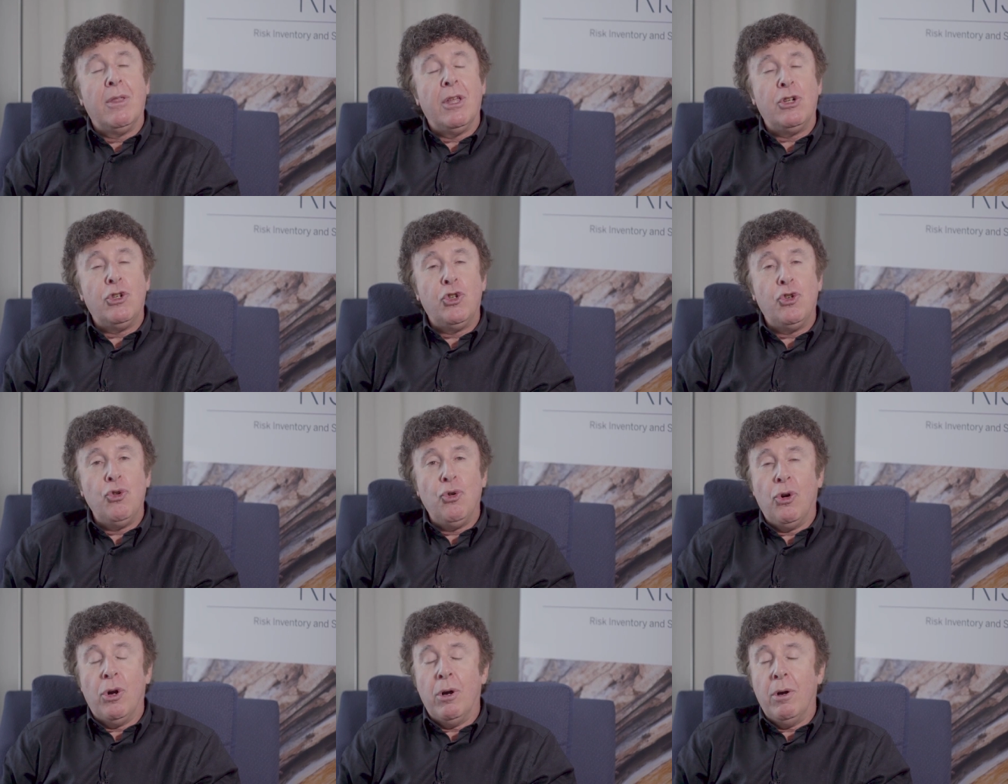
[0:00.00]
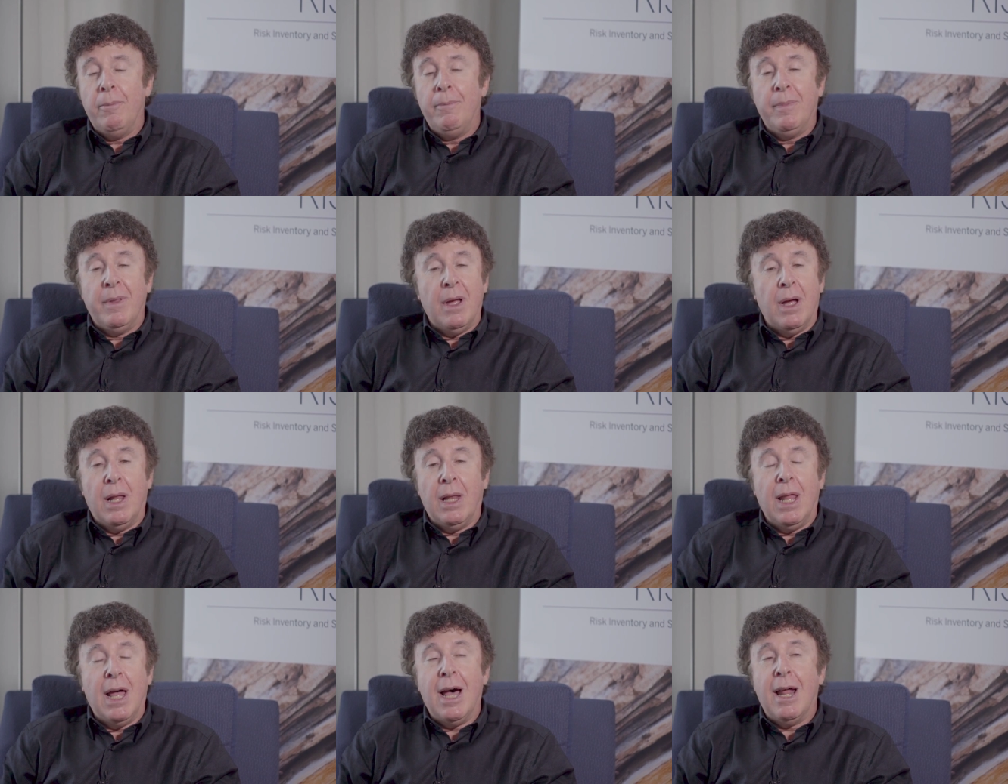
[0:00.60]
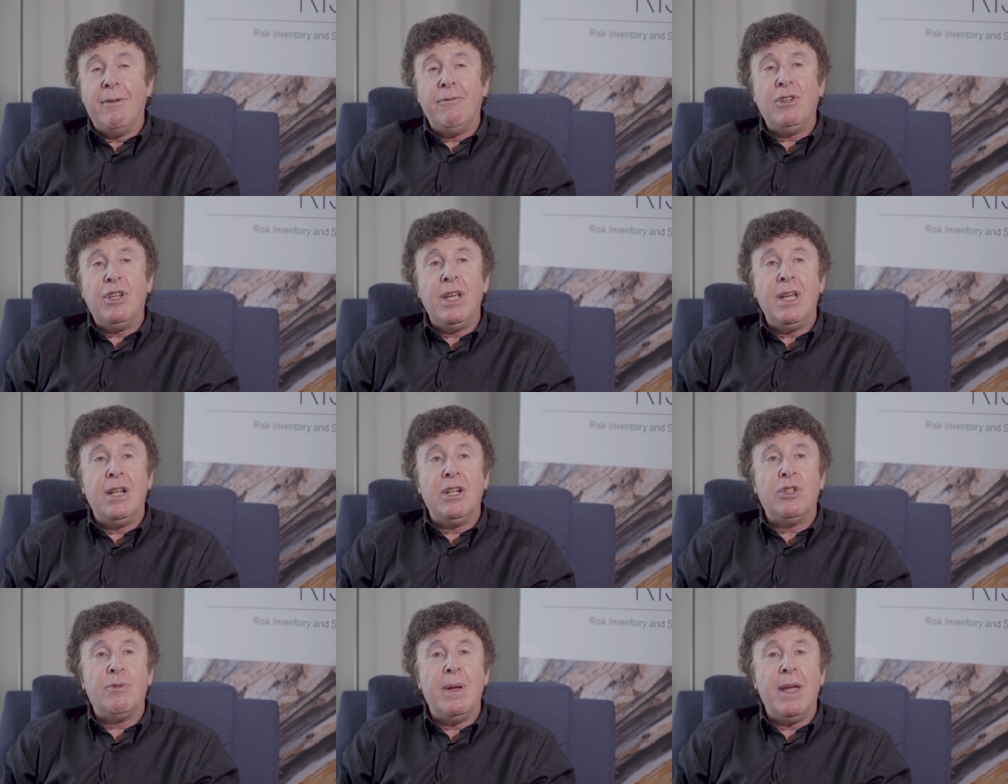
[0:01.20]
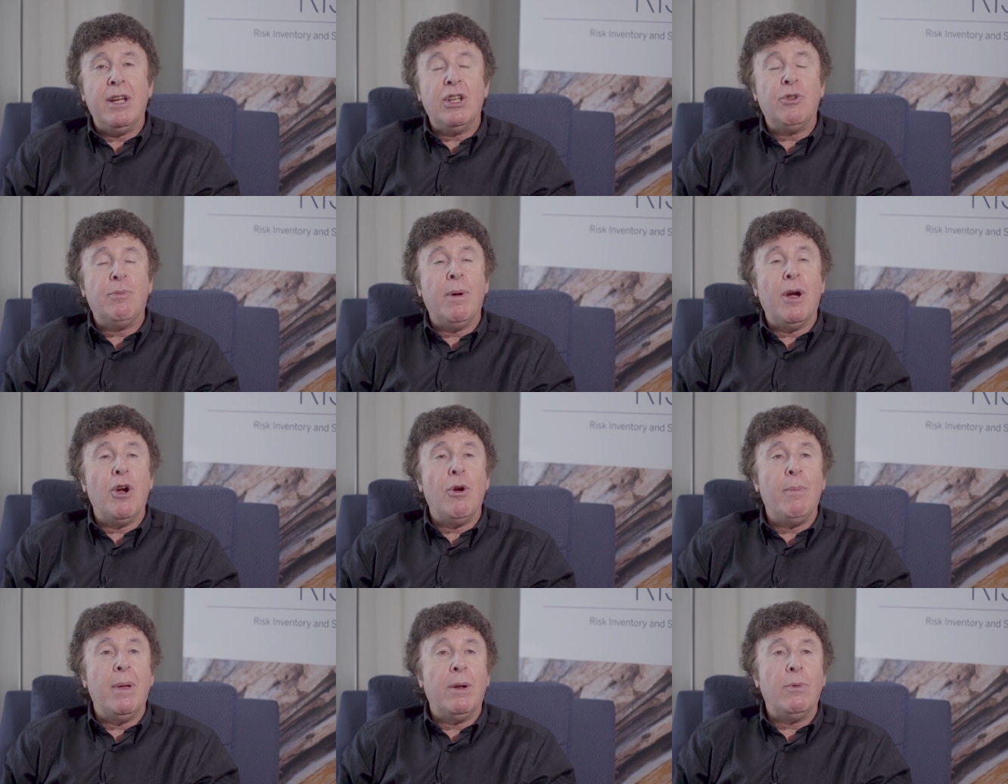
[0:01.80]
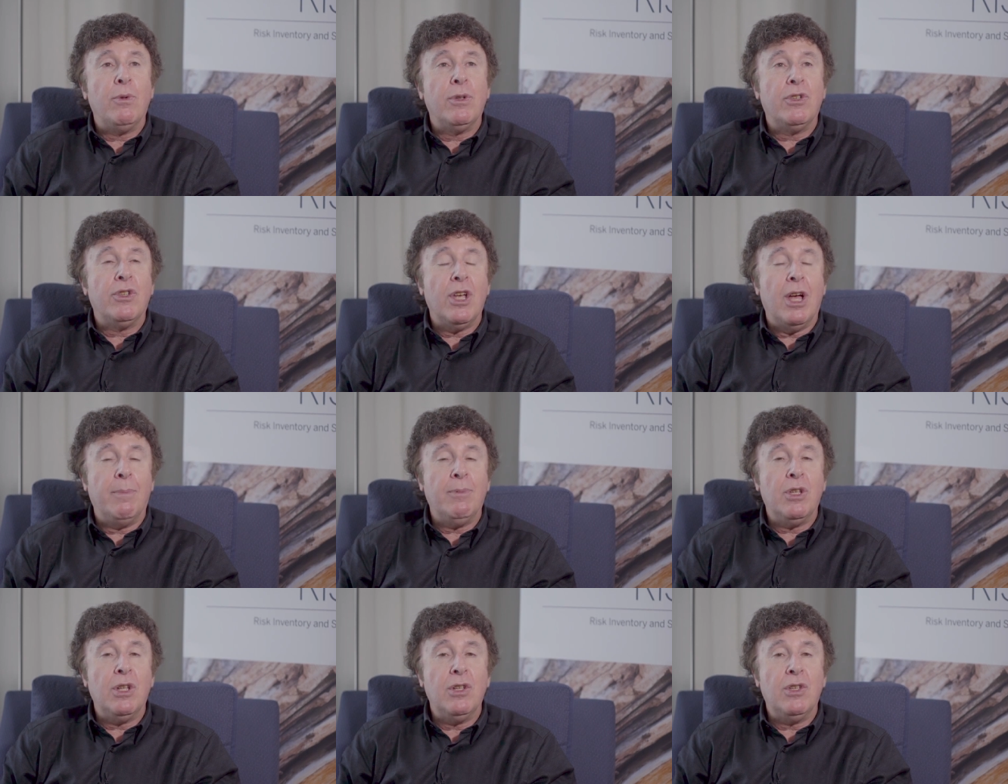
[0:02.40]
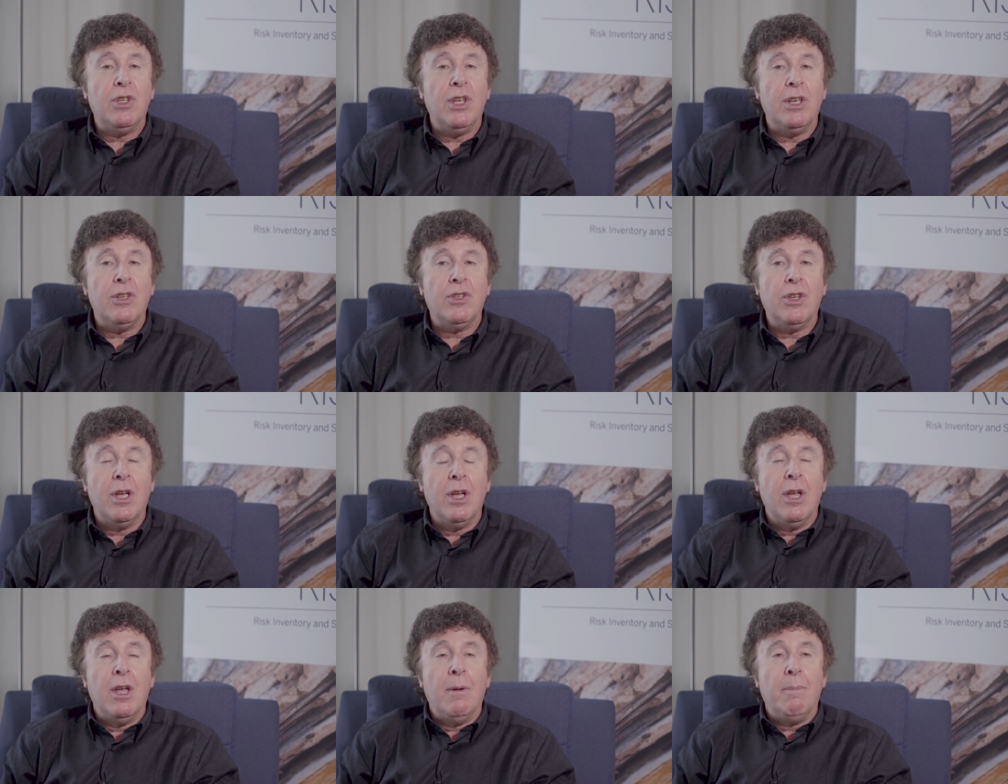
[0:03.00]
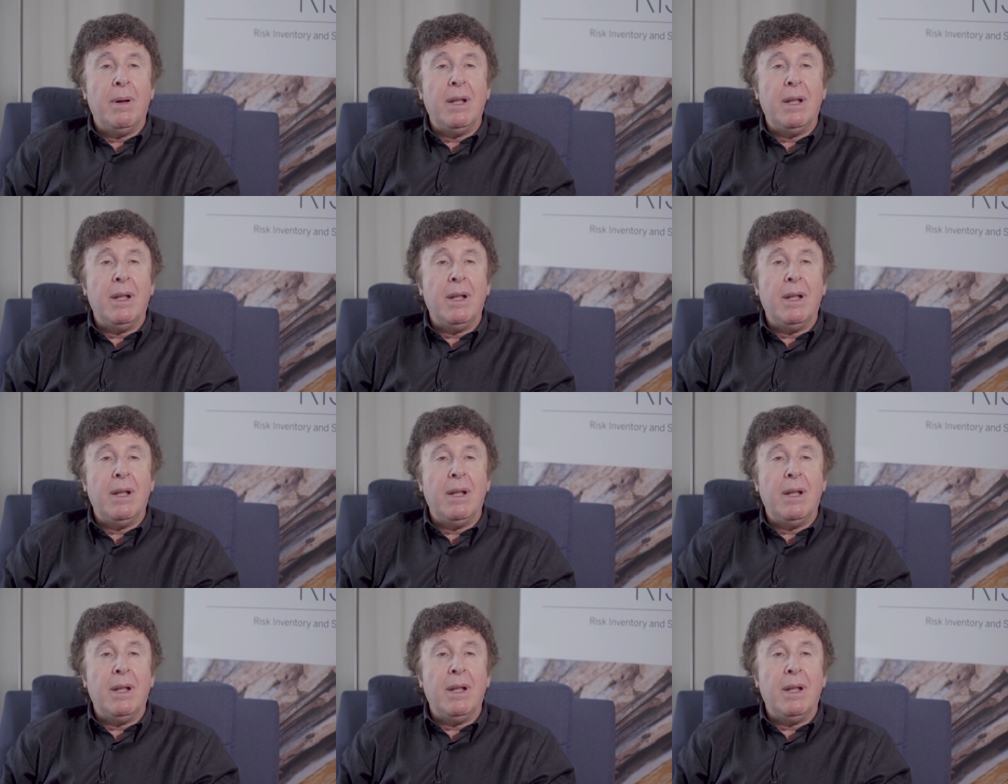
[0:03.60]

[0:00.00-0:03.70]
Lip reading: That sure, a lot of teens may experiment with substances,